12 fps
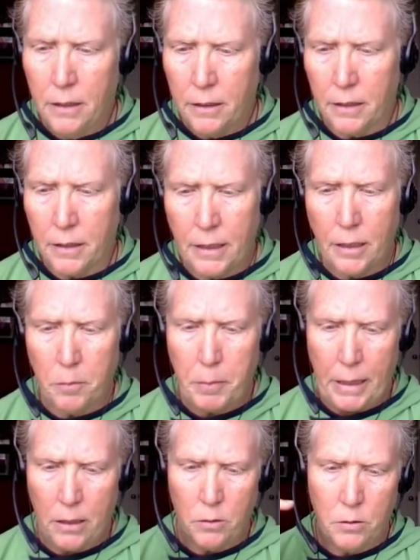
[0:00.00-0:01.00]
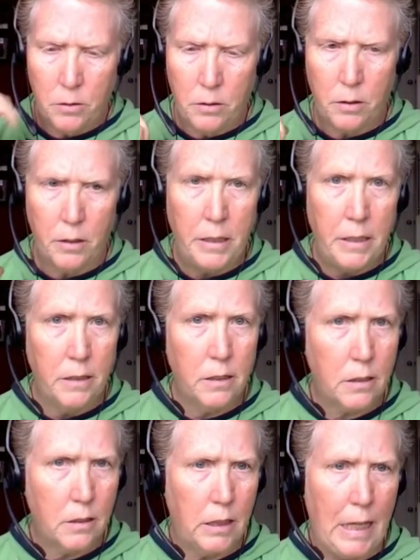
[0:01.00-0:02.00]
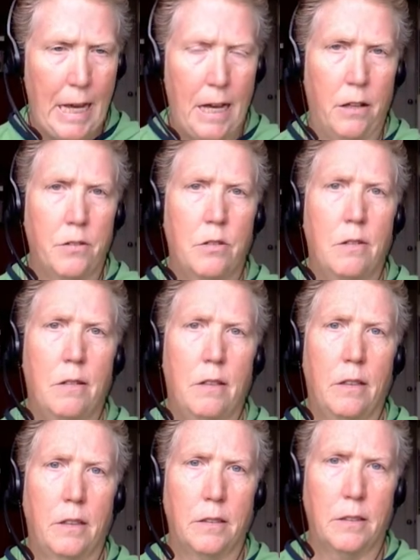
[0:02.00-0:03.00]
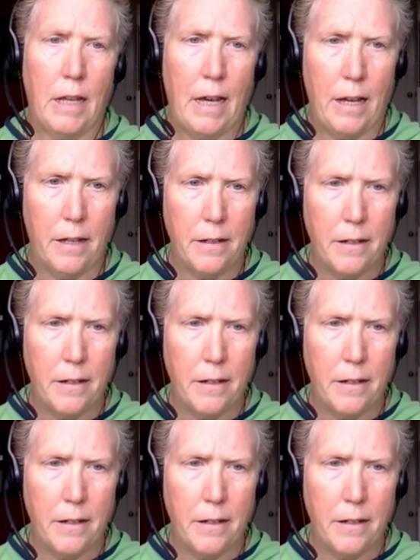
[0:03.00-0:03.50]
The thing about this class is that,